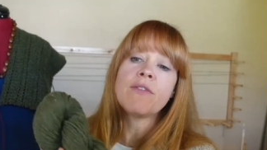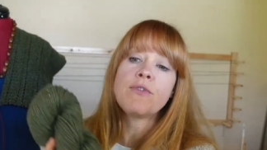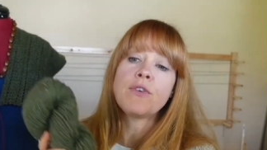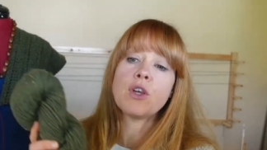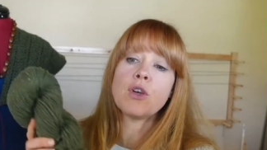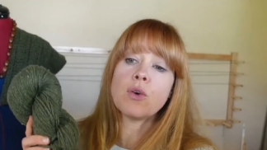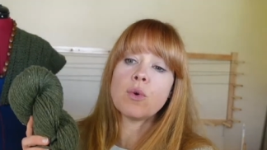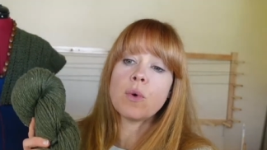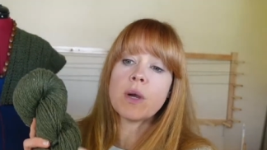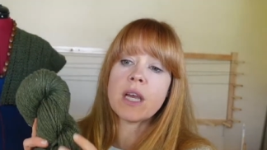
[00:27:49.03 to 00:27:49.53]
if
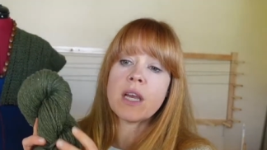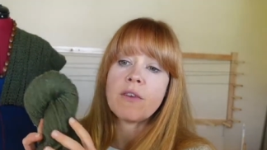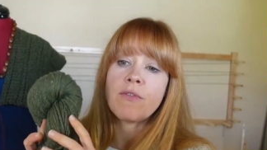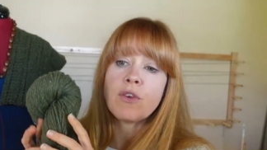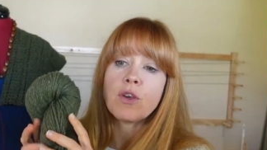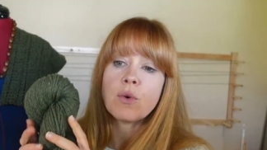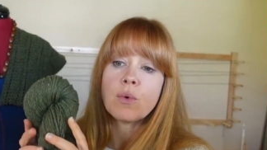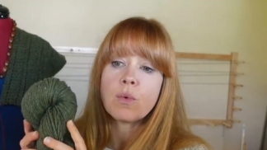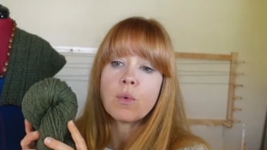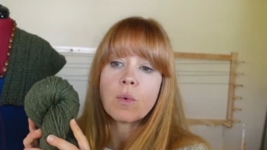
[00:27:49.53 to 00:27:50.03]
you
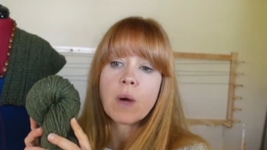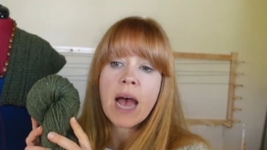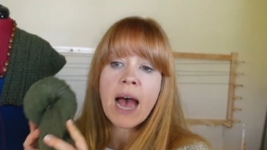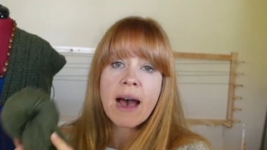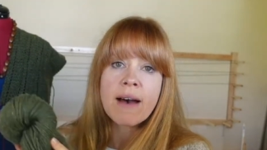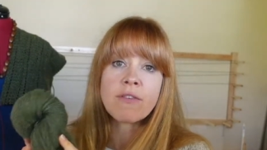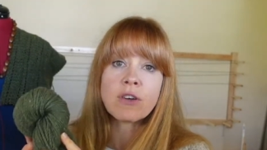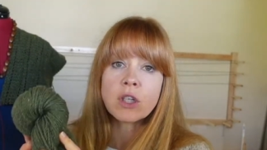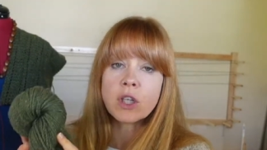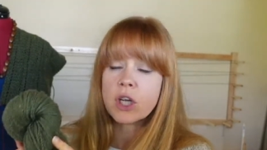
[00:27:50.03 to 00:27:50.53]
if you
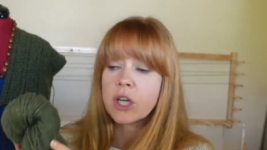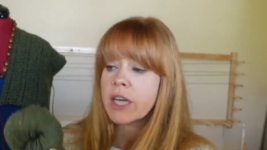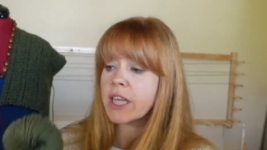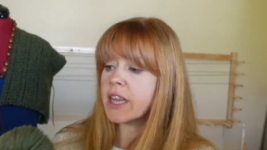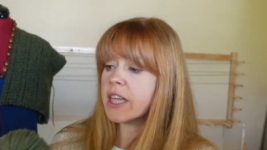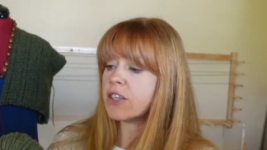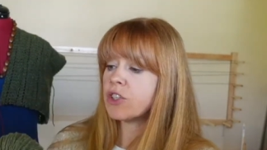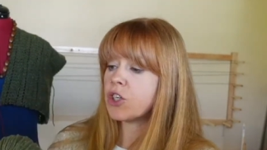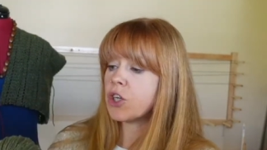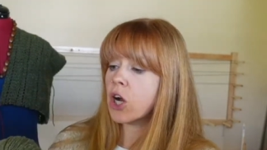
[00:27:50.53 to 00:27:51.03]
have a look
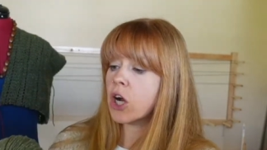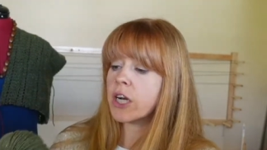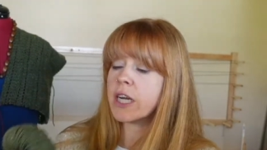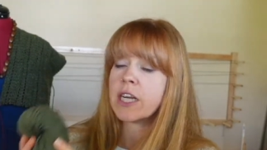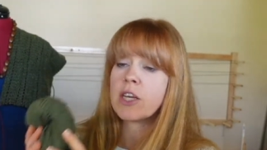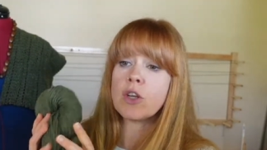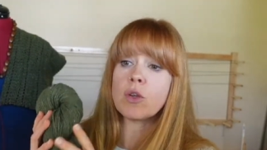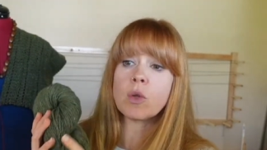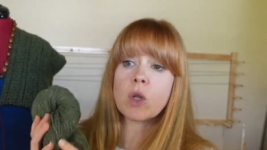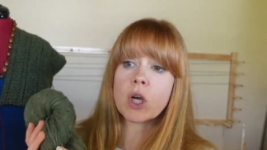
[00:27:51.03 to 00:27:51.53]
at this yarn
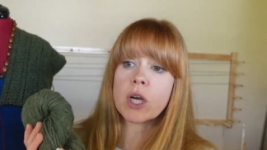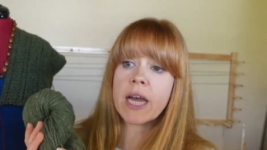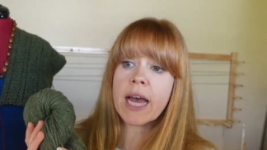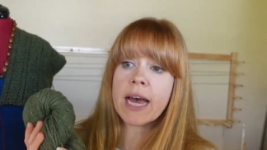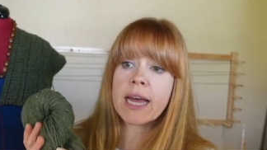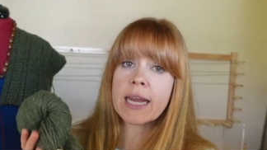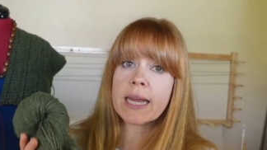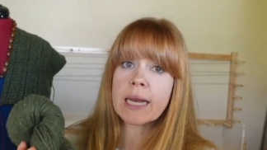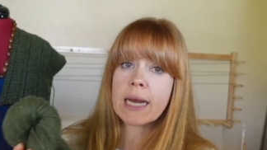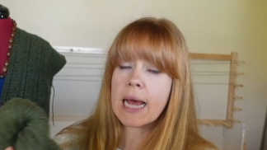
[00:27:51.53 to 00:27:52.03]
and you look
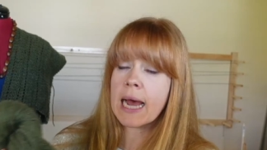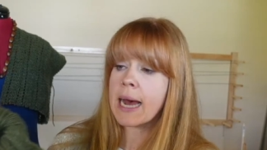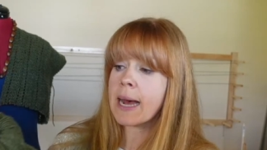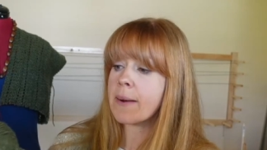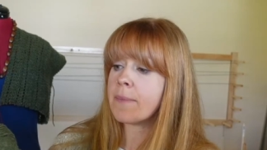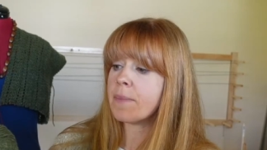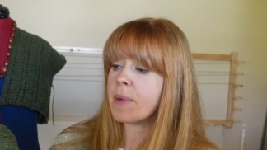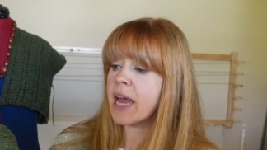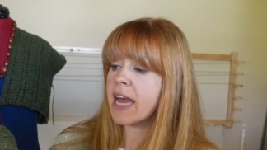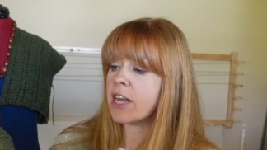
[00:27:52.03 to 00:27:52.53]
at it
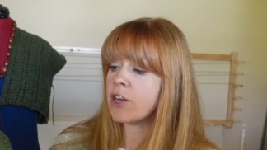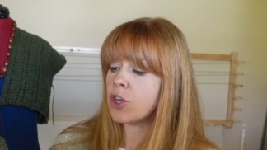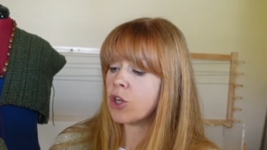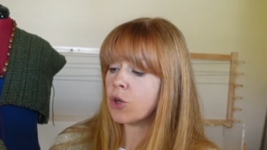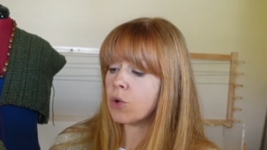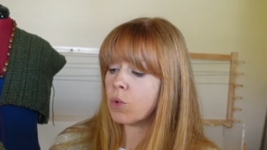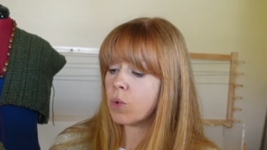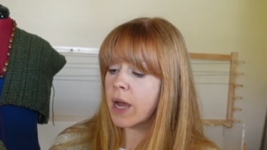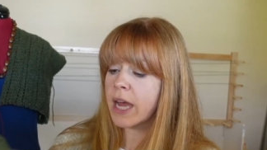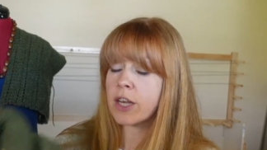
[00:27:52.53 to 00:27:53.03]
um, and
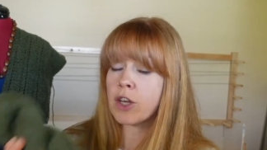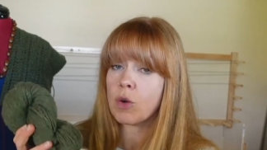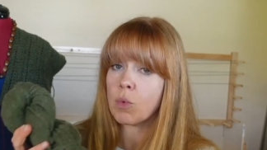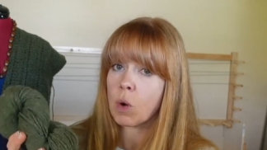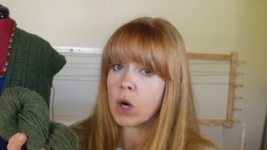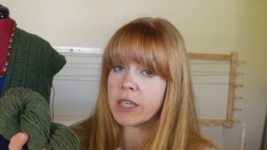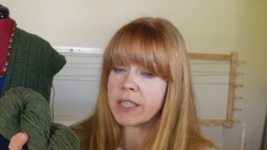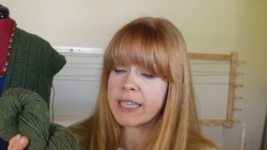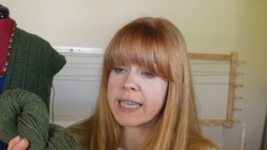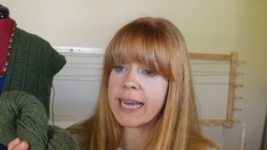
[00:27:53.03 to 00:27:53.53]
you and you
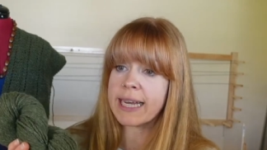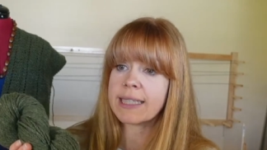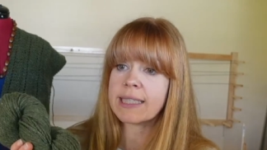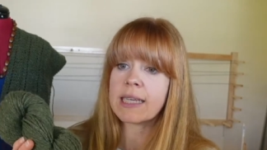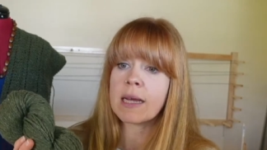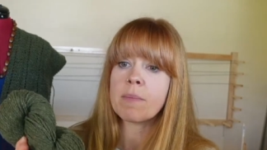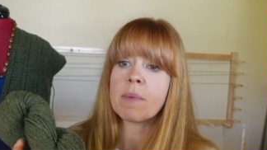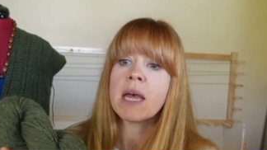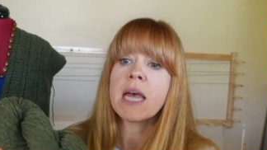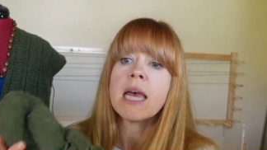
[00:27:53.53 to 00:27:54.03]
want to get
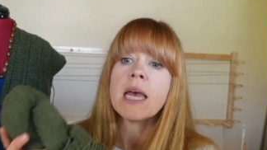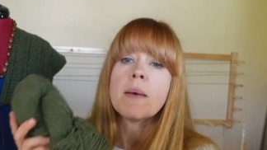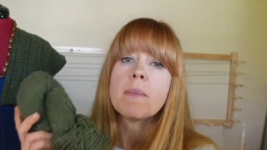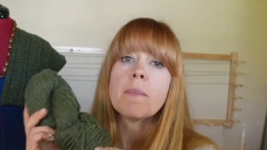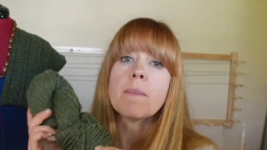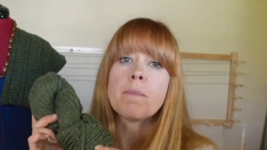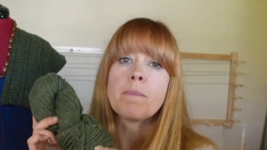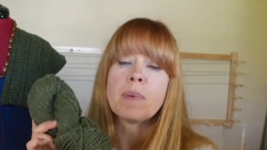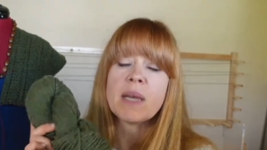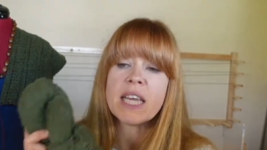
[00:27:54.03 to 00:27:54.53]
some,
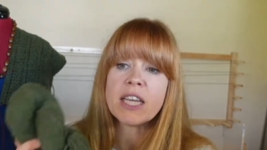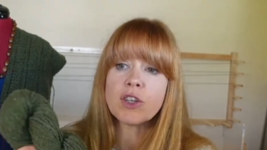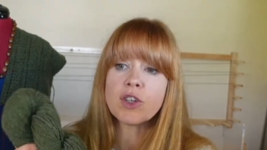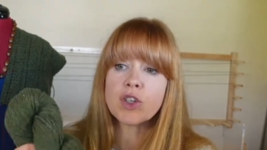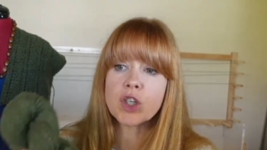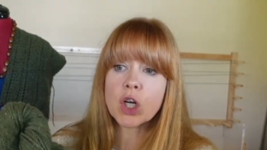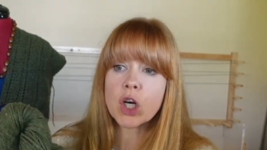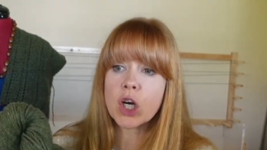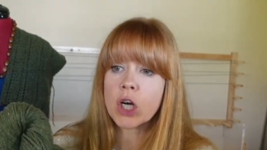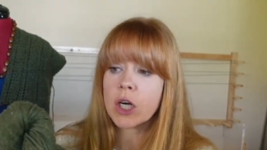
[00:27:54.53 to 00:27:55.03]
be
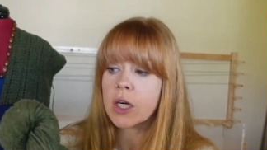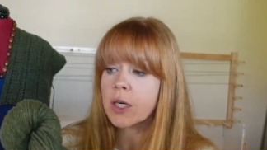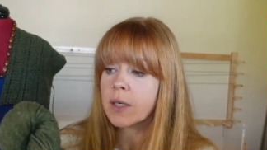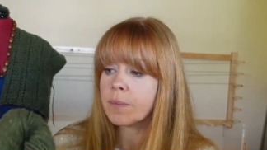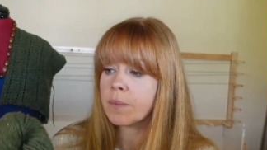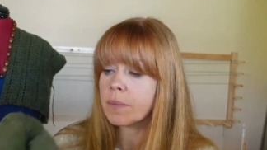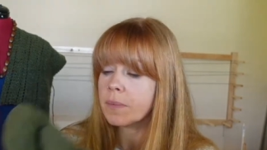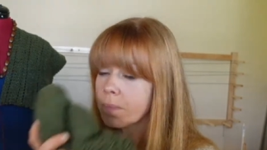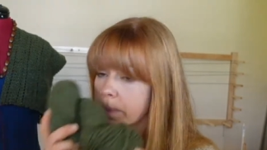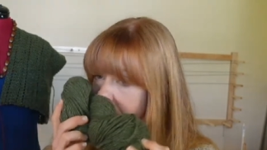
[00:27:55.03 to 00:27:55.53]
sure,